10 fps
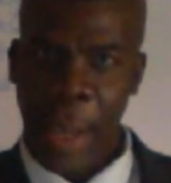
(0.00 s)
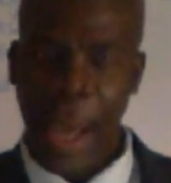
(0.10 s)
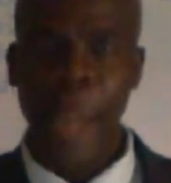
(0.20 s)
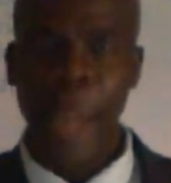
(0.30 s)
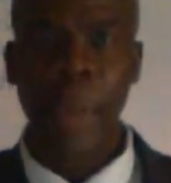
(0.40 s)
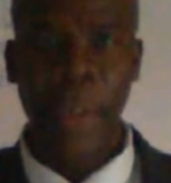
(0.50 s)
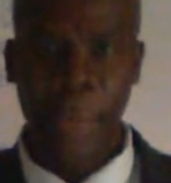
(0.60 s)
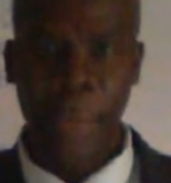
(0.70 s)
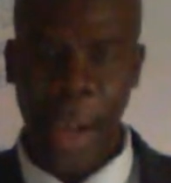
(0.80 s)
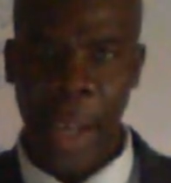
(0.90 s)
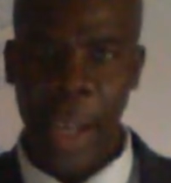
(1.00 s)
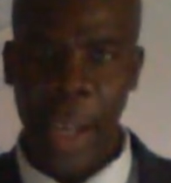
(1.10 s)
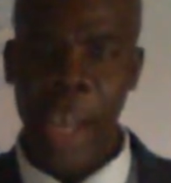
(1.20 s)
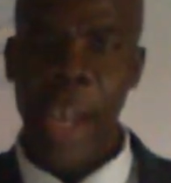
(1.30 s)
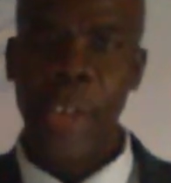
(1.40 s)
and modify
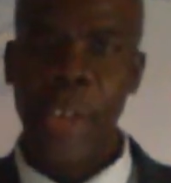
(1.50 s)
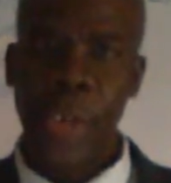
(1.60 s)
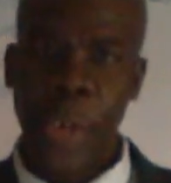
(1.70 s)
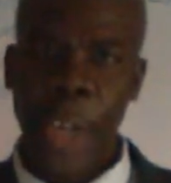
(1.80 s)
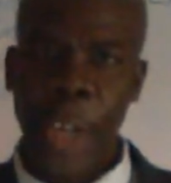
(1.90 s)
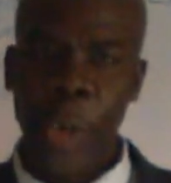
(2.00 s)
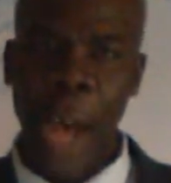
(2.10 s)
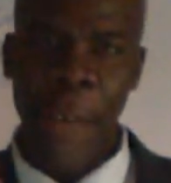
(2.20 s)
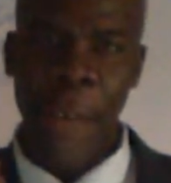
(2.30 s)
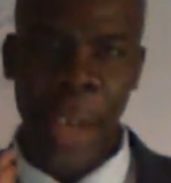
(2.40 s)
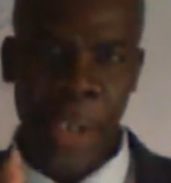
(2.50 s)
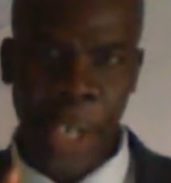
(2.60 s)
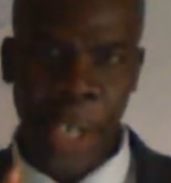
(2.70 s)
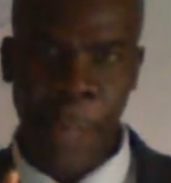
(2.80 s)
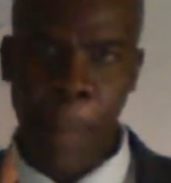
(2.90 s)
so that you have a
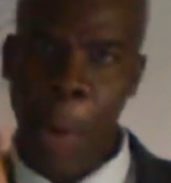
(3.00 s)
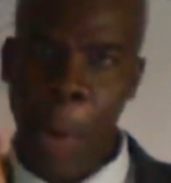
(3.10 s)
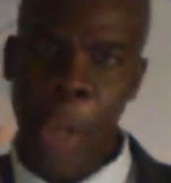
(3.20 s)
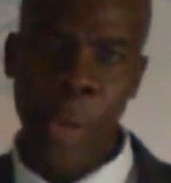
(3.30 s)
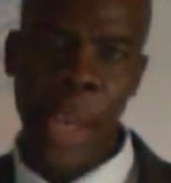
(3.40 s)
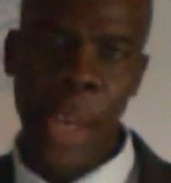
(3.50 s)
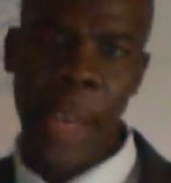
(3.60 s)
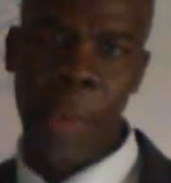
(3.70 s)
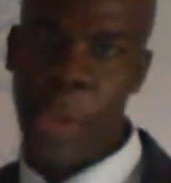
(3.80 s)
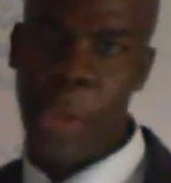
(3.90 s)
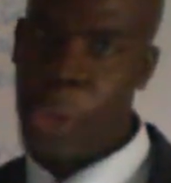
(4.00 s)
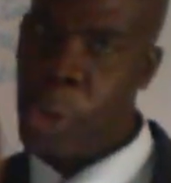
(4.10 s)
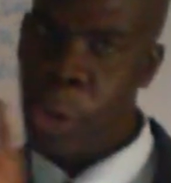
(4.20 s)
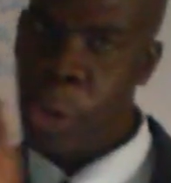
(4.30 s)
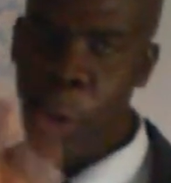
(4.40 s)
crisp point where if you
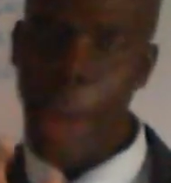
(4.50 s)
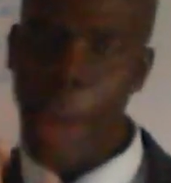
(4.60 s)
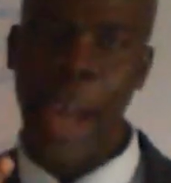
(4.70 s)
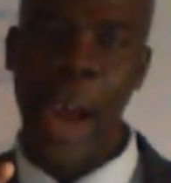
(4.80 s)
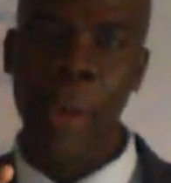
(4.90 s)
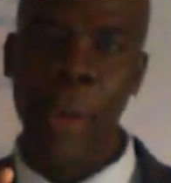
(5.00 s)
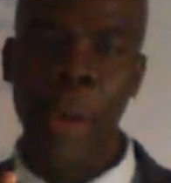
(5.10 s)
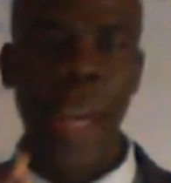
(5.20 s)
throw an arrow,